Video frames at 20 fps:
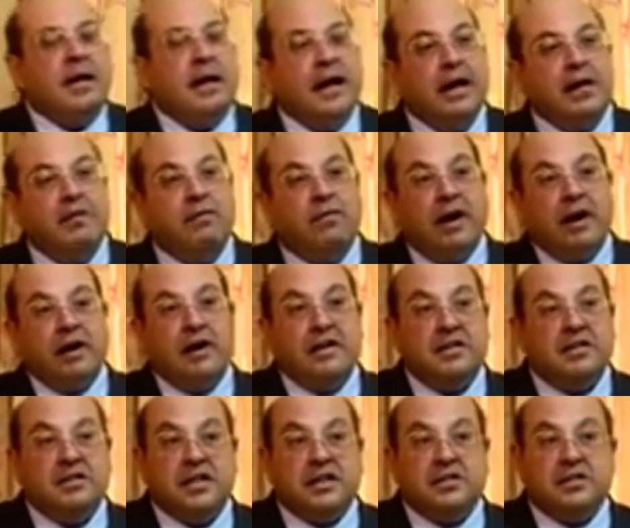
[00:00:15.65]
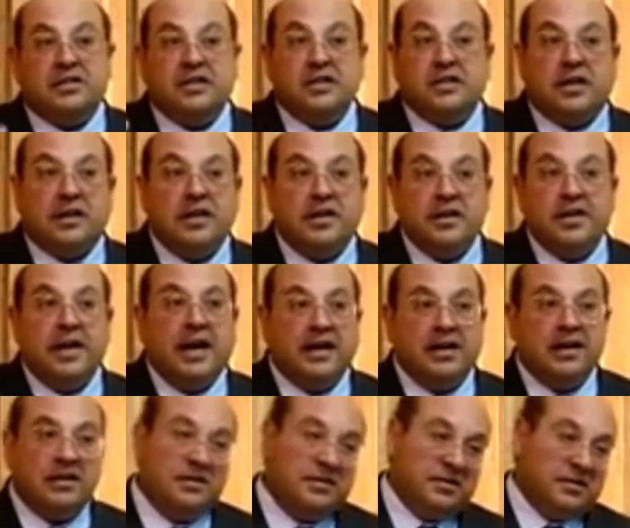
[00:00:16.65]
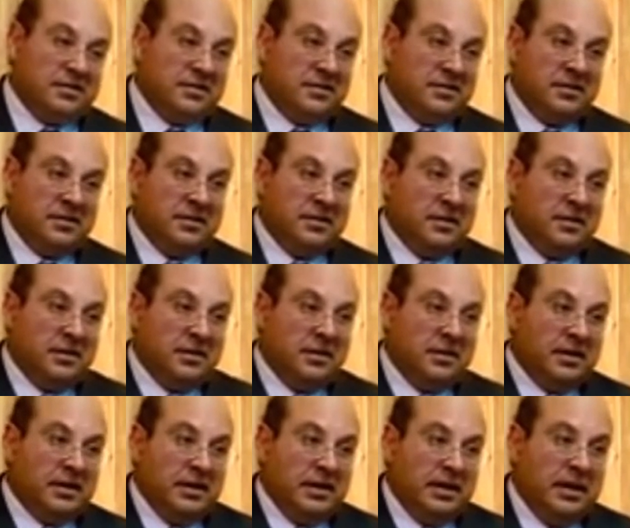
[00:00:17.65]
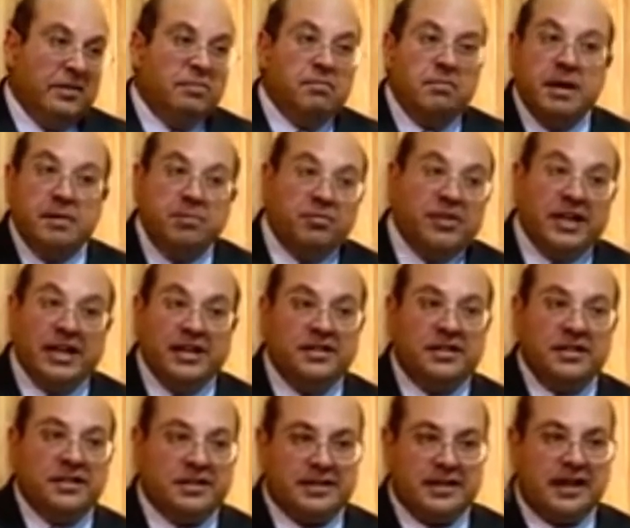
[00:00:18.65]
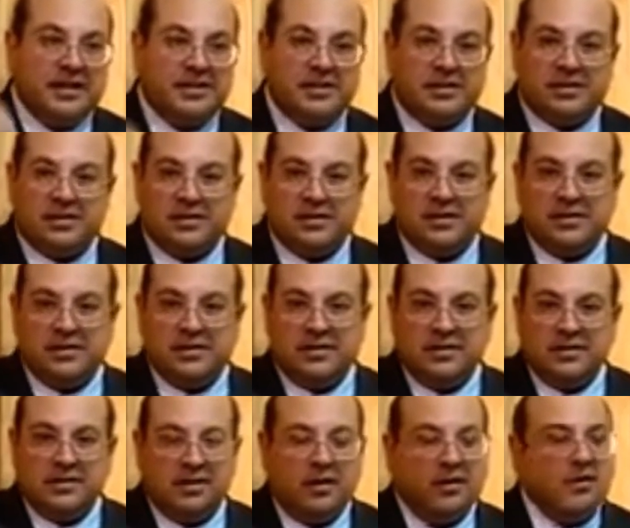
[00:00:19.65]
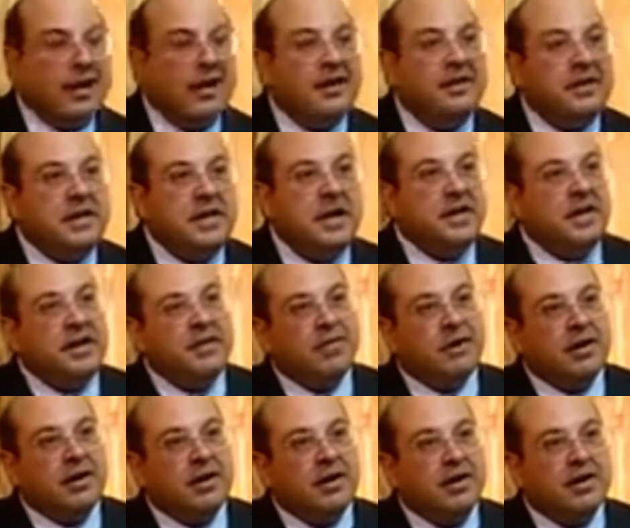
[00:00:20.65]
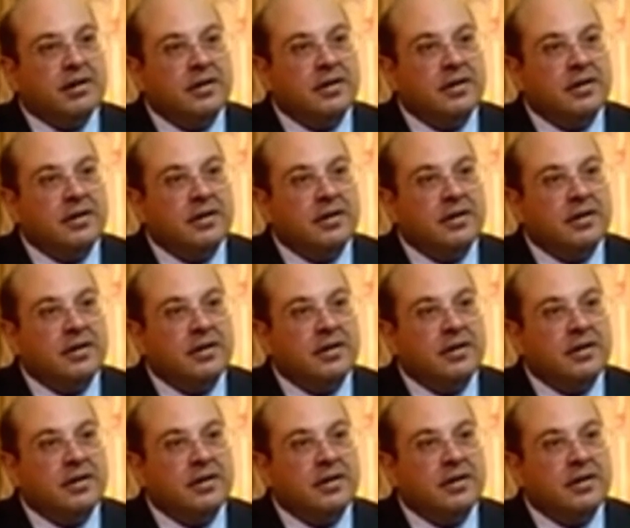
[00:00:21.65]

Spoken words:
And one is Justice Krishna Iyer's in Bhim Singh Ji's case of 1981,